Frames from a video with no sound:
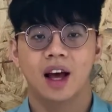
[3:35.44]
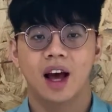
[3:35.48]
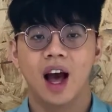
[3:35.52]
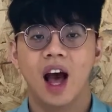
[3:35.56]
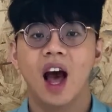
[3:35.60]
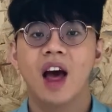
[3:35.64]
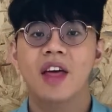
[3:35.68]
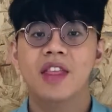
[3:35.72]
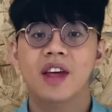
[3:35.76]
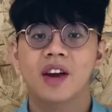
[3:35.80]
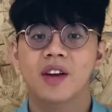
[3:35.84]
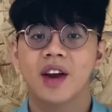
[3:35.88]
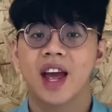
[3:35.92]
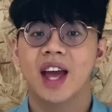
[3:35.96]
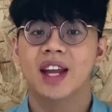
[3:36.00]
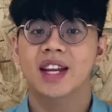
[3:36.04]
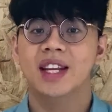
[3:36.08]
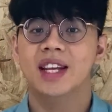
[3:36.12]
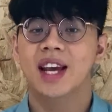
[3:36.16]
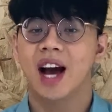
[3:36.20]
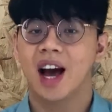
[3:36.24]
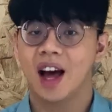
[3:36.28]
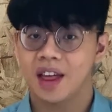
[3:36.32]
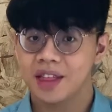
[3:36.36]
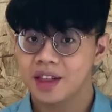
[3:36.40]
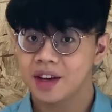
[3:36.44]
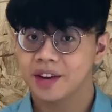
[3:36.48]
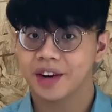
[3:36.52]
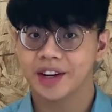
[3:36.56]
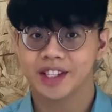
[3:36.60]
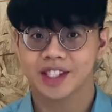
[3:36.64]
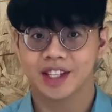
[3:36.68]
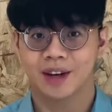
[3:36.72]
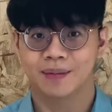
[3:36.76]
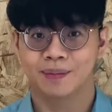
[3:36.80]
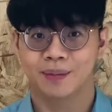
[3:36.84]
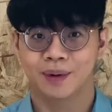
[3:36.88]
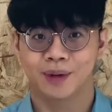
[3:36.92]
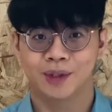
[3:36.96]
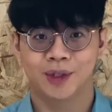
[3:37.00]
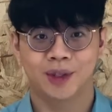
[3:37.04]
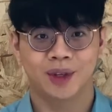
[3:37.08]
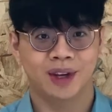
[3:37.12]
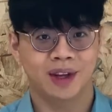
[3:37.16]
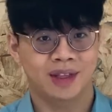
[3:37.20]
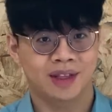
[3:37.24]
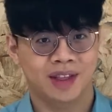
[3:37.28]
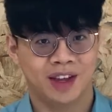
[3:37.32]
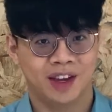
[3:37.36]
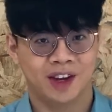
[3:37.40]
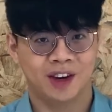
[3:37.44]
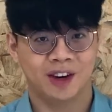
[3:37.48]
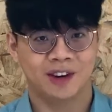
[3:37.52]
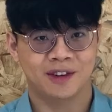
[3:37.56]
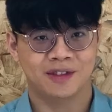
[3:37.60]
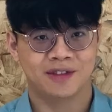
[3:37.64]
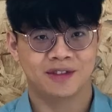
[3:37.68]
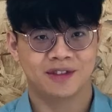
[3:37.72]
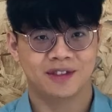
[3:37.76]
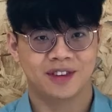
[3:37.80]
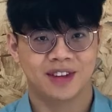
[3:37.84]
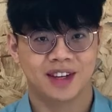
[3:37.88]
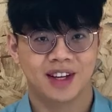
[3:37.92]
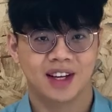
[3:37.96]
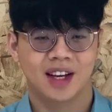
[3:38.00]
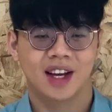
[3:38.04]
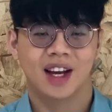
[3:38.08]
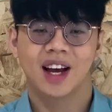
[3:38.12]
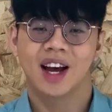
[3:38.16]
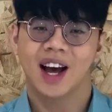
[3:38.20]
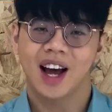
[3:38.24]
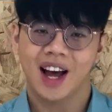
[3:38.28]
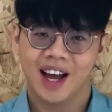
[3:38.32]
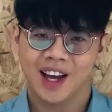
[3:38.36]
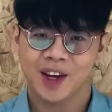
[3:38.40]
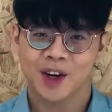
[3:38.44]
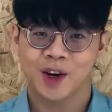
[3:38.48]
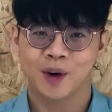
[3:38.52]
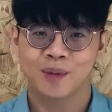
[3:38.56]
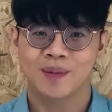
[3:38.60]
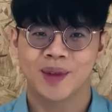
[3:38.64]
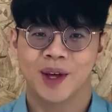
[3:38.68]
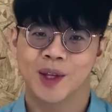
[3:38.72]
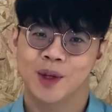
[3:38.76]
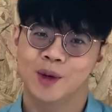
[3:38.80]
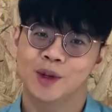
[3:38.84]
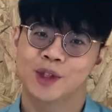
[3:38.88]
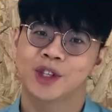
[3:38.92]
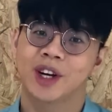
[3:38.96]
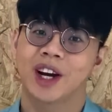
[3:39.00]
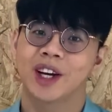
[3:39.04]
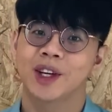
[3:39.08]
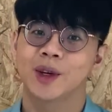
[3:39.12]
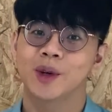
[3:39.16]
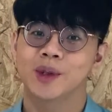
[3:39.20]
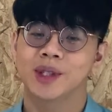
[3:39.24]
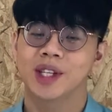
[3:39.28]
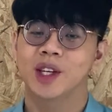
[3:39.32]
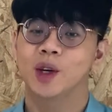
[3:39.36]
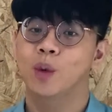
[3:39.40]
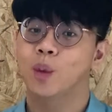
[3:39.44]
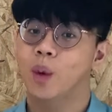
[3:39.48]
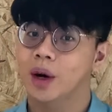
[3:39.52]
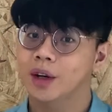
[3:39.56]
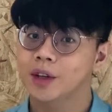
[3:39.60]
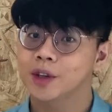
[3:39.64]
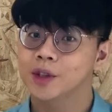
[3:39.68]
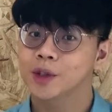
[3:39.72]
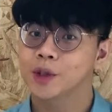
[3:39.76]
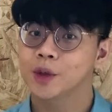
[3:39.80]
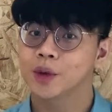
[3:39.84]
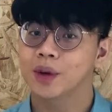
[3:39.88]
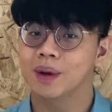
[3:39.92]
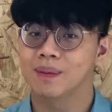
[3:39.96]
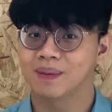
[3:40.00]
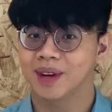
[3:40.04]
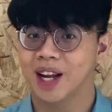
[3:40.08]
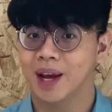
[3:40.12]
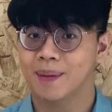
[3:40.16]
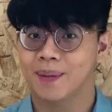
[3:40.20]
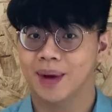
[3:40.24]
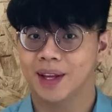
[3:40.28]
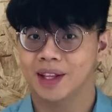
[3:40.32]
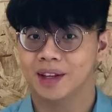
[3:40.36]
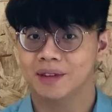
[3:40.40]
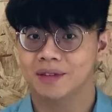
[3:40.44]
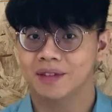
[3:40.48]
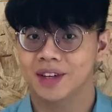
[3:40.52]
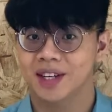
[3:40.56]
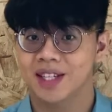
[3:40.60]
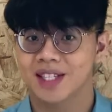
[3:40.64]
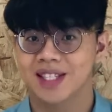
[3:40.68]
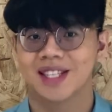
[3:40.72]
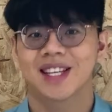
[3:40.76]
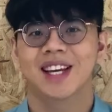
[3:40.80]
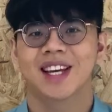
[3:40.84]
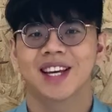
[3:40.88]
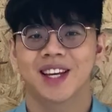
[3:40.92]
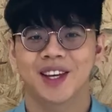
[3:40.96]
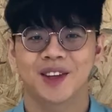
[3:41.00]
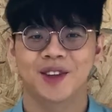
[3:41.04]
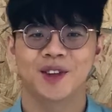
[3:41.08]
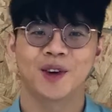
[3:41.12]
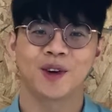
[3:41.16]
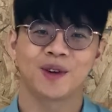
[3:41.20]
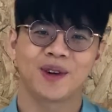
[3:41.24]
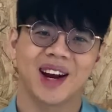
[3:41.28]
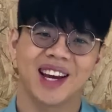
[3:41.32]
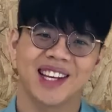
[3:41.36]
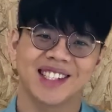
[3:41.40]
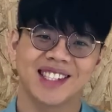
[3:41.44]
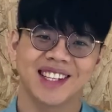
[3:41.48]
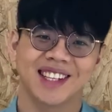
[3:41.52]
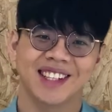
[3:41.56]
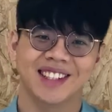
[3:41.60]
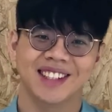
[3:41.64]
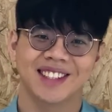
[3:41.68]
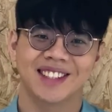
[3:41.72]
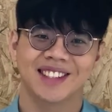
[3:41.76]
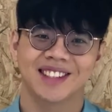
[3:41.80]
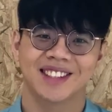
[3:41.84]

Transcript: Are there any other examples you can think of? I hope that you'll try using 1 or 2 implied metaphors in your writing.